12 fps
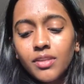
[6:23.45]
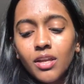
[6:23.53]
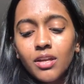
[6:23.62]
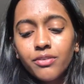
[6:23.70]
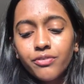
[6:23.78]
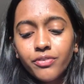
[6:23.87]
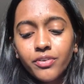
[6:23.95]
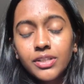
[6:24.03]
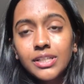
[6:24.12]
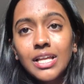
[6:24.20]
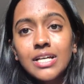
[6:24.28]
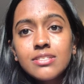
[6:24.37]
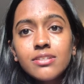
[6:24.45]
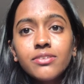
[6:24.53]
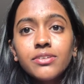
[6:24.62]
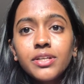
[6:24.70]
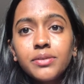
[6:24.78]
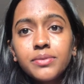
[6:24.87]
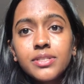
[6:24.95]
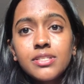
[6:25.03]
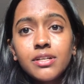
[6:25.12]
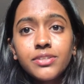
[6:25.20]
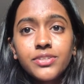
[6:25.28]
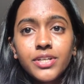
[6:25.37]
For Glasgow, it was
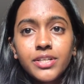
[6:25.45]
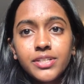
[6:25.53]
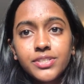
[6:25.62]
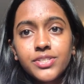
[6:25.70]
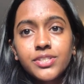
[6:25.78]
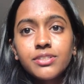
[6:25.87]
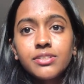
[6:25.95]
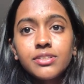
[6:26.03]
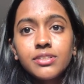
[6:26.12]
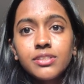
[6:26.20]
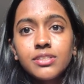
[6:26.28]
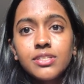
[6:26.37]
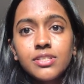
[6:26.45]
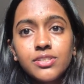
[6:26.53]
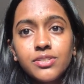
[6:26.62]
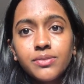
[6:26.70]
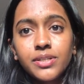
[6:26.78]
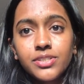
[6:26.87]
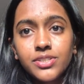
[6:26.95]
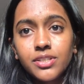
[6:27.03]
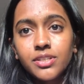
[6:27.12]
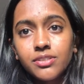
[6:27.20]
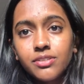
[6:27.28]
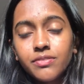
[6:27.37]
a traditional situation
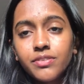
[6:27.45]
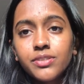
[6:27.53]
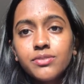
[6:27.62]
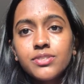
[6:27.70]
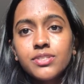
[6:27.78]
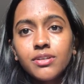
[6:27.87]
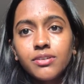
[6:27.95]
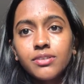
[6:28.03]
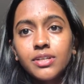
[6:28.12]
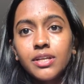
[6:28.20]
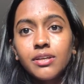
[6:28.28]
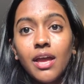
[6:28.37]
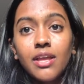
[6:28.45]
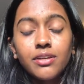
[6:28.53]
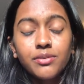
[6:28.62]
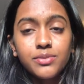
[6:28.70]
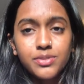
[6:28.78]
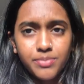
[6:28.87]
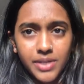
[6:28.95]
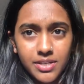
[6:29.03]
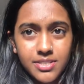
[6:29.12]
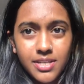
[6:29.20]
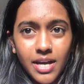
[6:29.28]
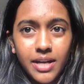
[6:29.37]
interview, it was via
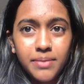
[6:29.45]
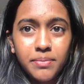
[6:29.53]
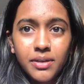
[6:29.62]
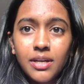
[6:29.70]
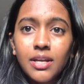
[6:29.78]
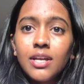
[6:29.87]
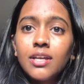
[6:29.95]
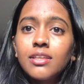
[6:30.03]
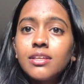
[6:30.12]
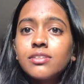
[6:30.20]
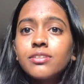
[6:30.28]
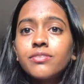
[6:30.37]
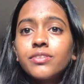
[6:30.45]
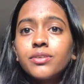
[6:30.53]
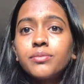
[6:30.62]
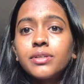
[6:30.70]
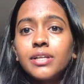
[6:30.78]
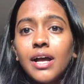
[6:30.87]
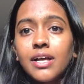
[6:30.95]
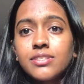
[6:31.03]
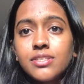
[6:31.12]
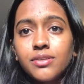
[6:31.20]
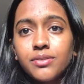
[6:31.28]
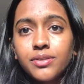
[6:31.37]
Skype. The interviewer would
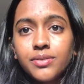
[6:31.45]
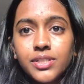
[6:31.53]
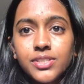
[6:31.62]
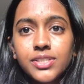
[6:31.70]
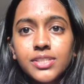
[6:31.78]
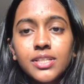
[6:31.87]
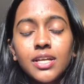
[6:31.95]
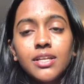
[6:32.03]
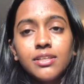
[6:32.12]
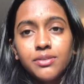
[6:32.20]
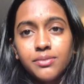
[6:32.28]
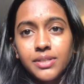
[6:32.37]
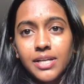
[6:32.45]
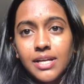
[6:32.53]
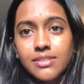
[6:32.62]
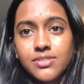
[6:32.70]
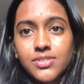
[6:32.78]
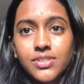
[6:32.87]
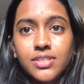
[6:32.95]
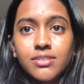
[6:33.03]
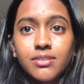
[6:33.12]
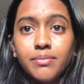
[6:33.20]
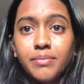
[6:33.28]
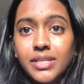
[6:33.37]
ask you a question and you would answer it
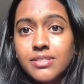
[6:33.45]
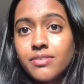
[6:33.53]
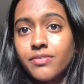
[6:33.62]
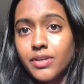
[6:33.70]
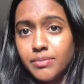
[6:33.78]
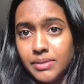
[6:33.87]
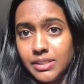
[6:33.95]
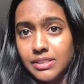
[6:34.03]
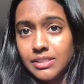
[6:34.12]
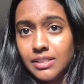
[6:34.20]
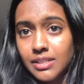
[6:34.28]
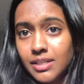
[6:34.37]
to the best of your ability.